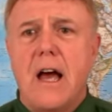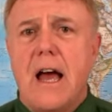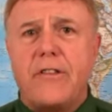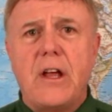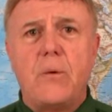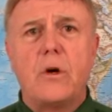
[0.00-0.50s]

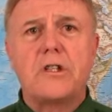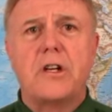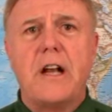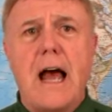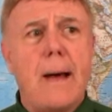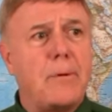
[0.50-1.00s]
And then what's
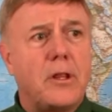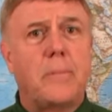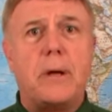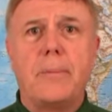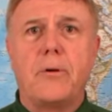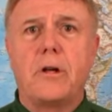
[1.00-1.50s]
going to happen? The
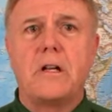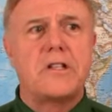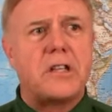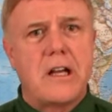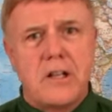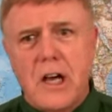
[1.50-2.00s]
people are going to
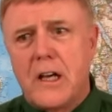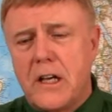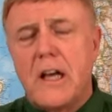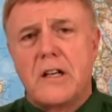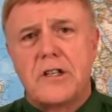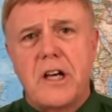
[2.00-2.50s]
say,
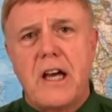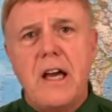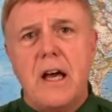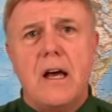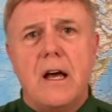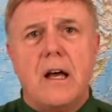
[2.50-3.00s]
gee, yeah, see?